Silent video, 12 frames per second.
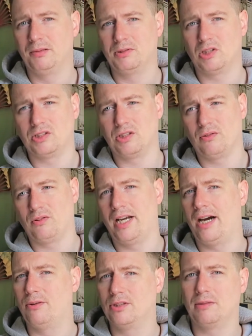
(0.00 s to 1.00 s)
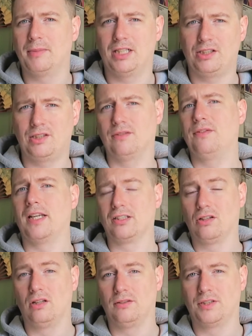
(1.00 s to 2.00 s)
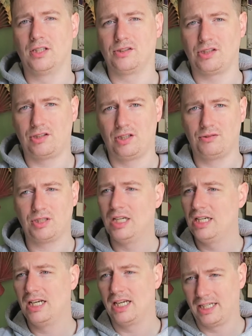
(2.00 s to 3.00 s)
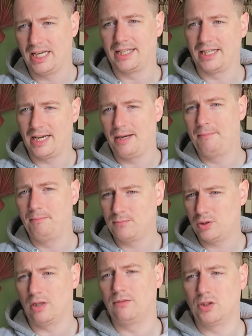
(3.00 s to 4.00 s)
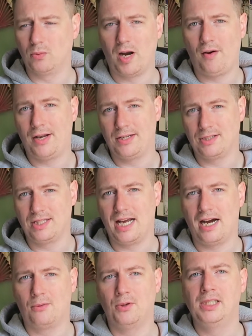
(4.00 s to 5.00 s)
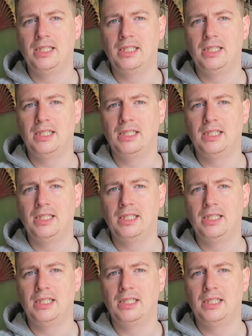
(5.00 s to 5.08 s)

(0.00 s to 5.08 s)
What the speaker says: Sort of 2 or 3 hours. I managed to fix all of those issues and get the game sort of to where it is now.